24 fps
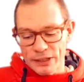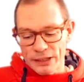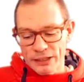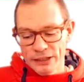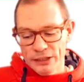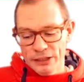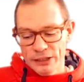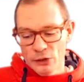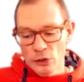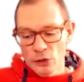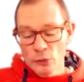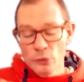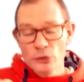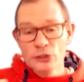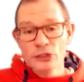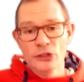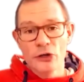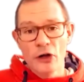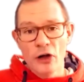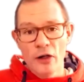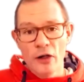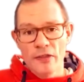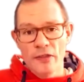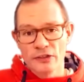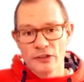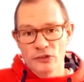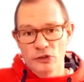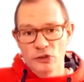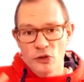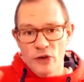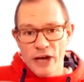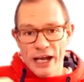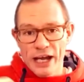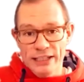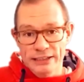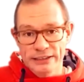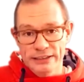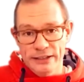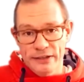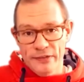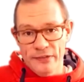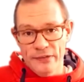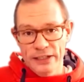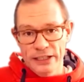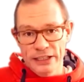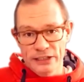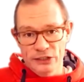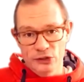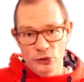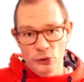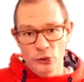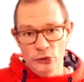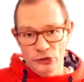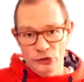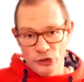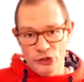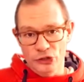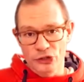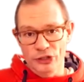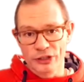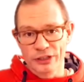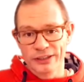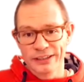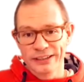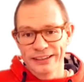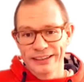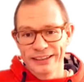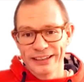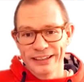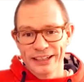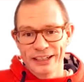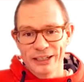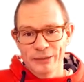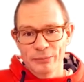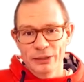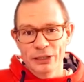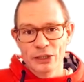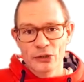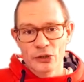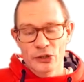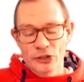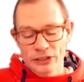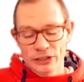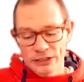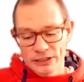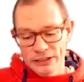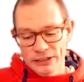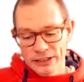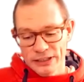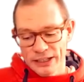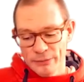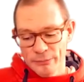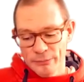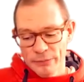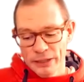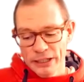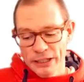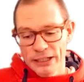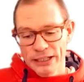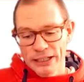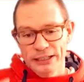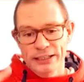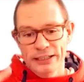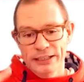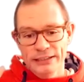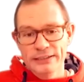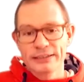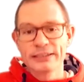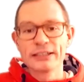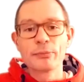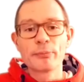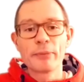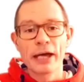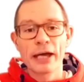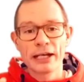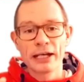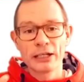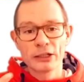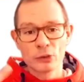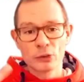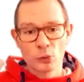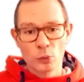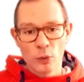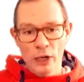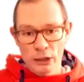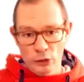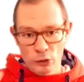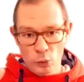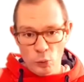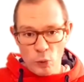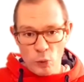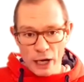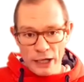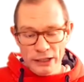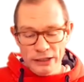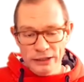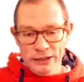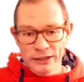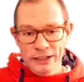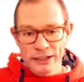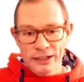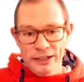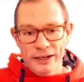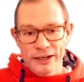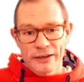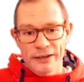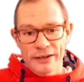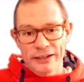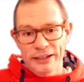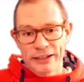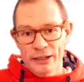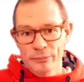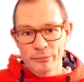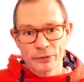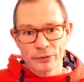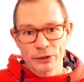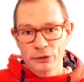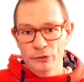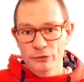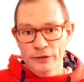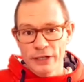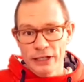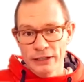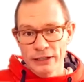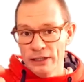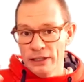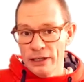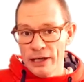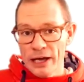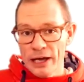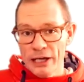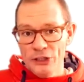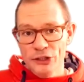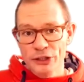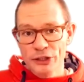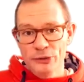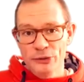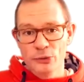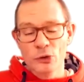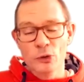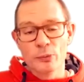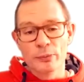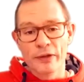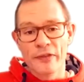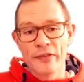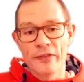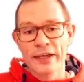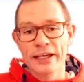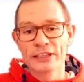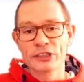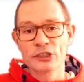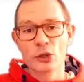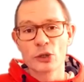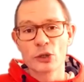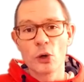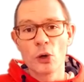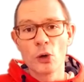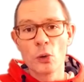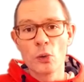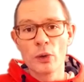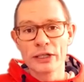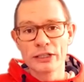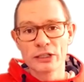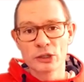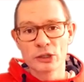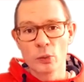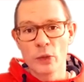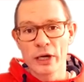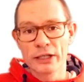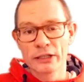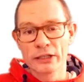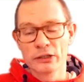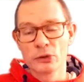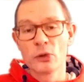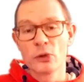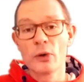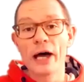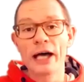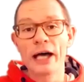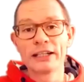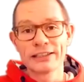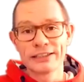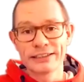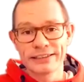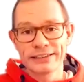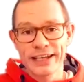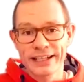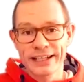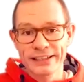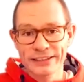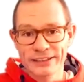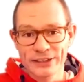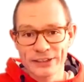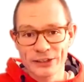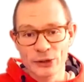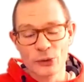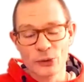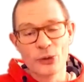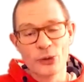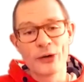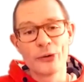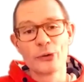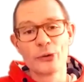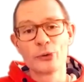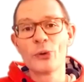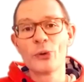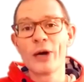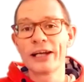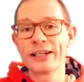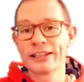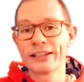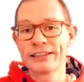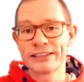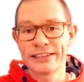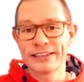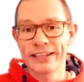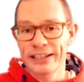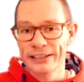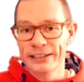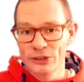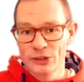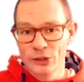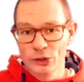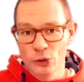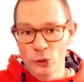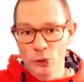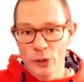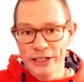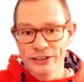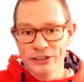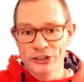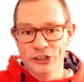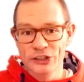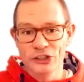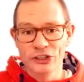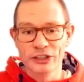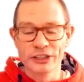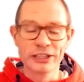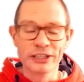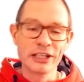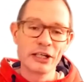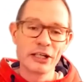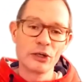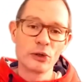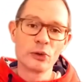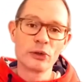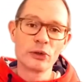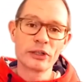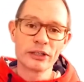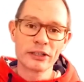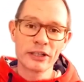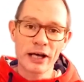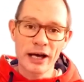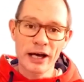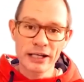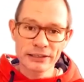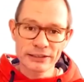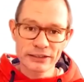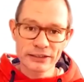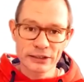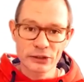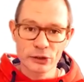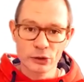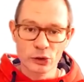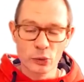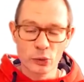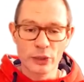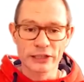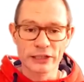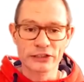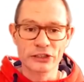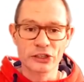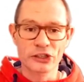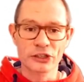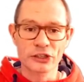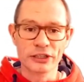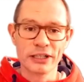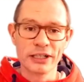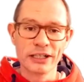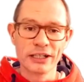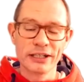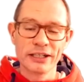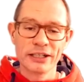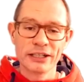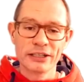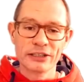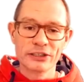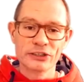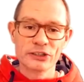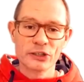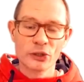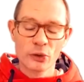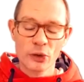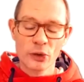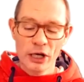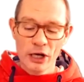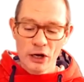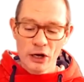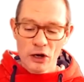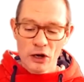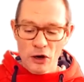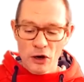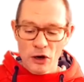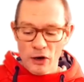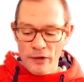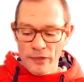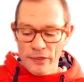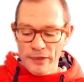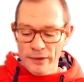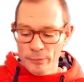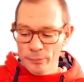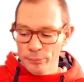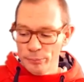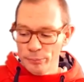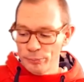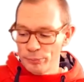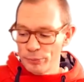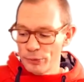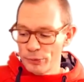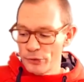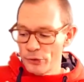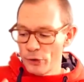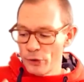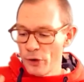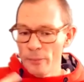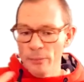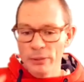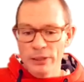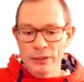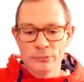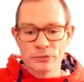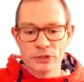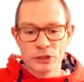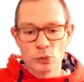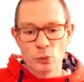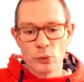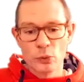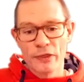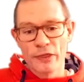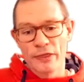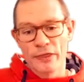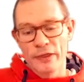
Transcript: you lose all the stress and the exhaustion because it doesn't depend one-on-one. You've got a larger group and there's always one who understands you, who understands your question, who can answer your question. So all the problems with